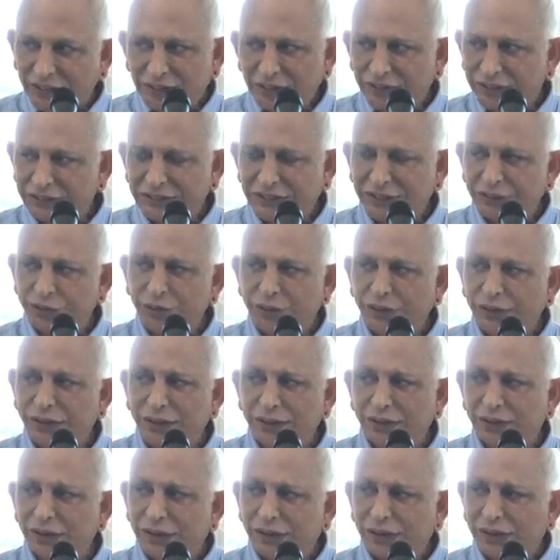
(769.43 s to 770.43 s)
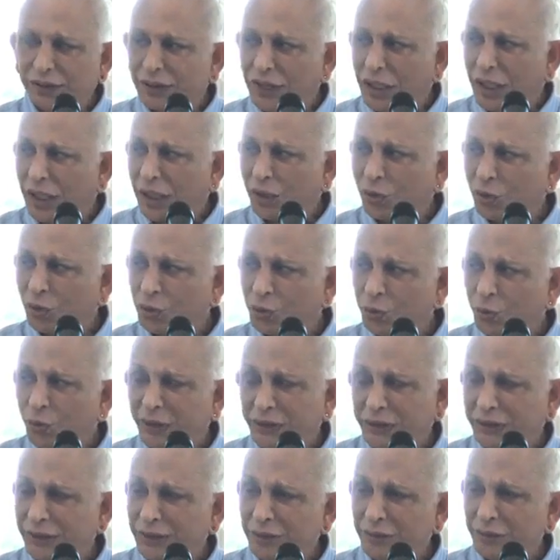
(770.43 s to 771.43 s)
You see, you can
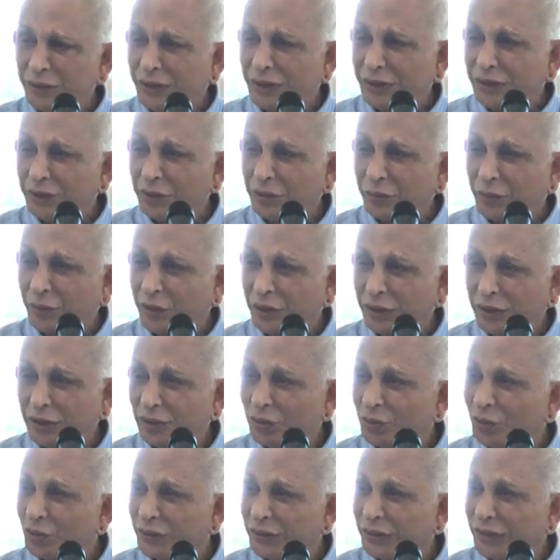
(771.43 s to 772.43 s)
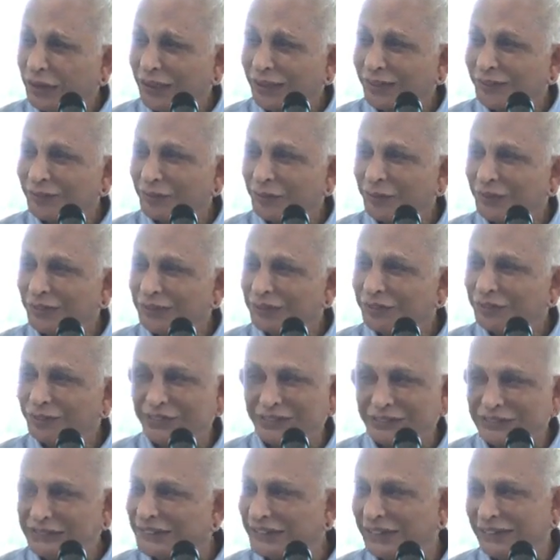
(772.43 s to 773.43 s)
outwardly make your body look young, but if
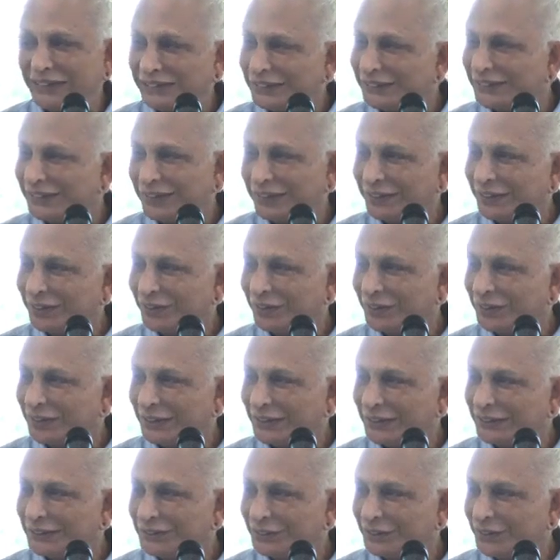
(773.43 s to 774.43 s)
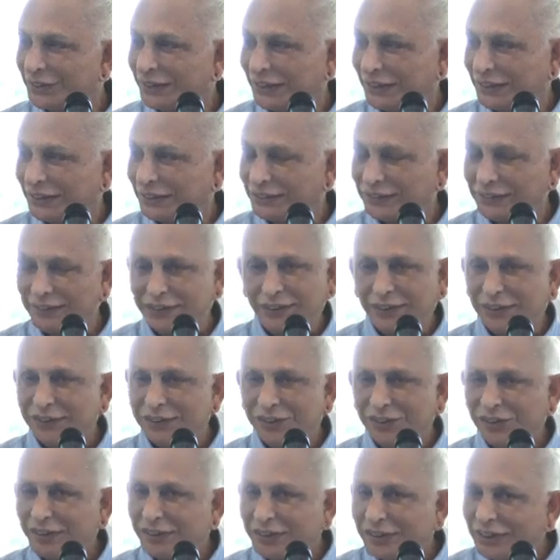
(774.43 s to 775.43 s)
the cells are not rejuvenated,
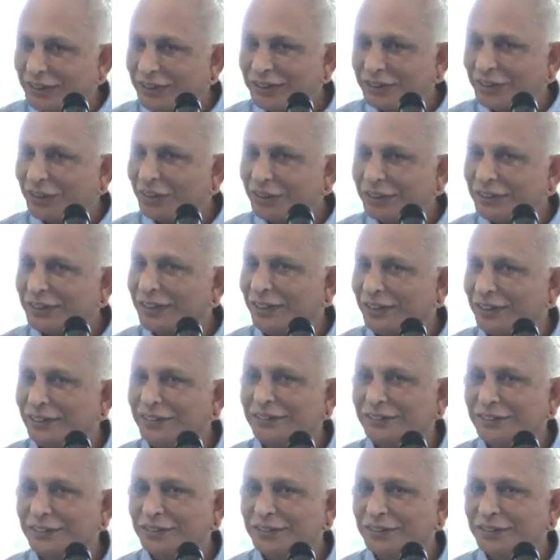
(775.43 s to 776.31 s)
you're really not young.